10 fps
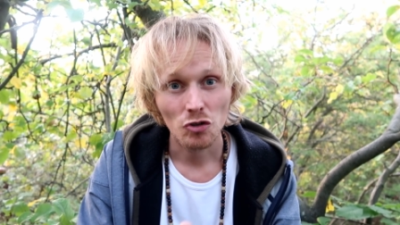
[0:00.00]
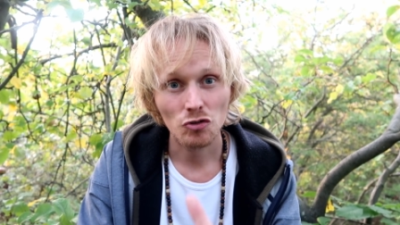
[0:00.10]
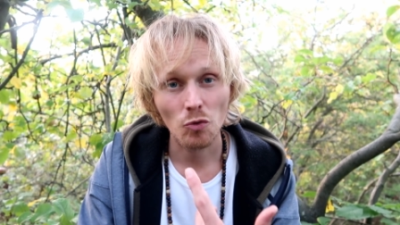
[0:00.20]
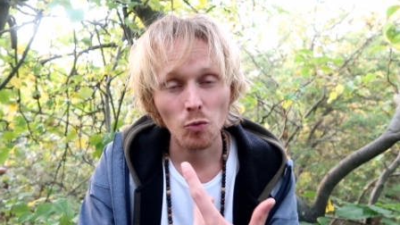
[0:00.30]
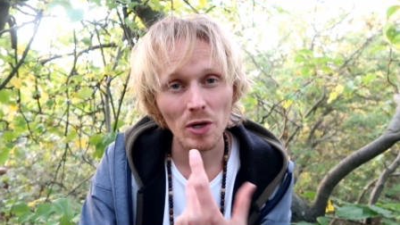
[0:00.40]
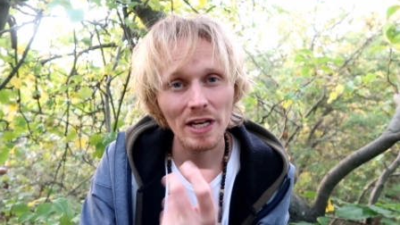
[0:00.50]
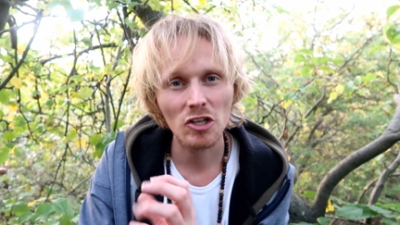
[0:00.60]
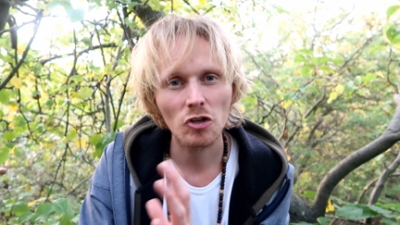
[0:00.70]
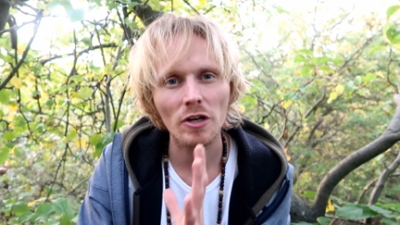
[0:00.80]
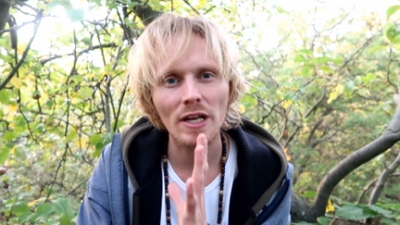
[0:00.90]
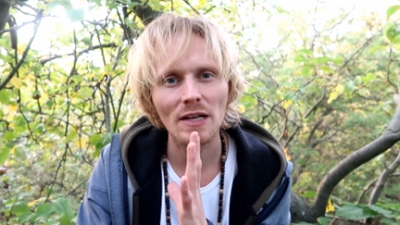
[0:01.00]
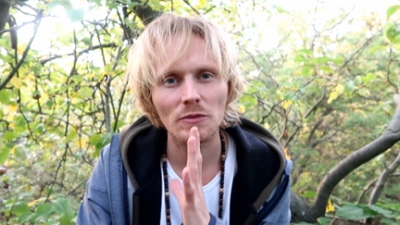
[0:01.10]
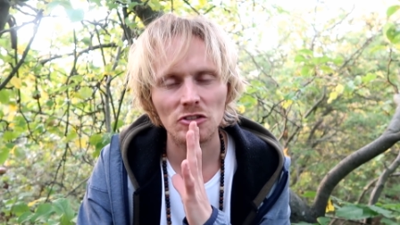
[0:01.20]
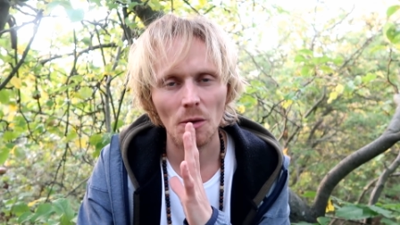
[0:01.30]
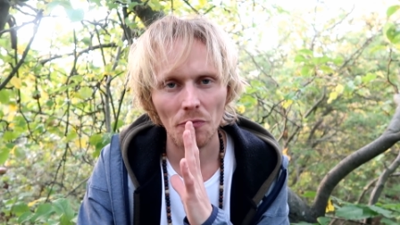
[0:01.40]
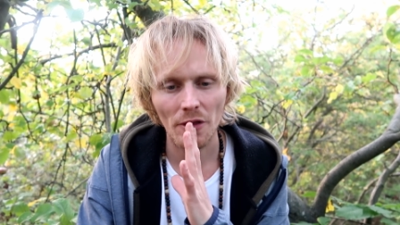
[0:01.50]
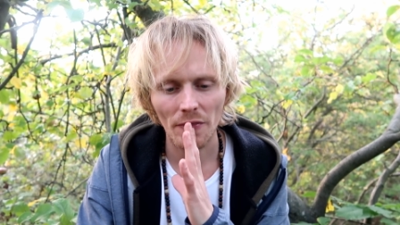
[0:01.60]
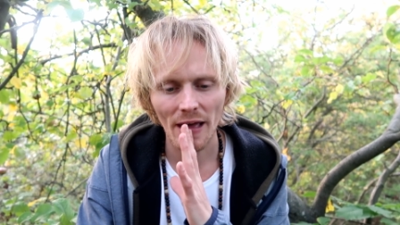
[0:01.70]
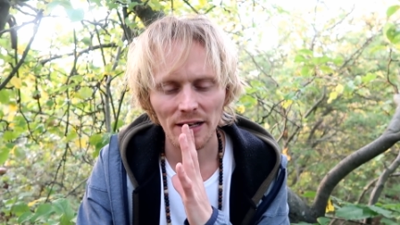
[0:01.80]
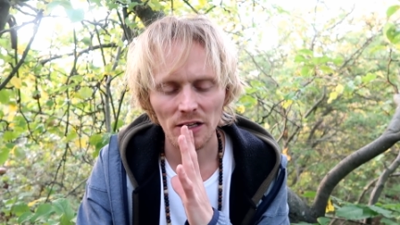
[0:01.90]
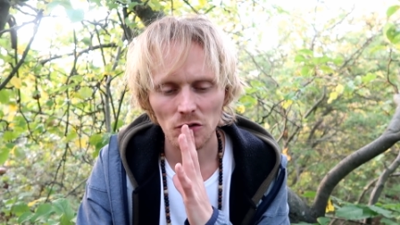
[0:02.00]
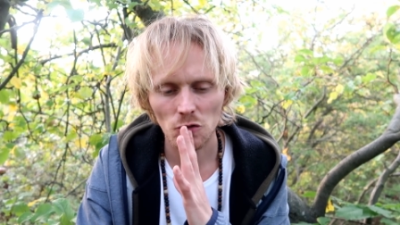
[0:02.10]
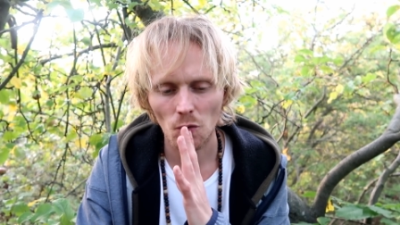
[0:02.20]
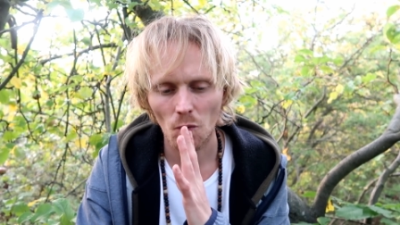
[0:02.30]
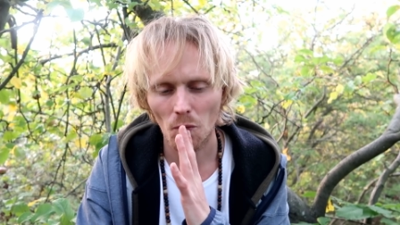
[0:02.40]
to really connect with something that is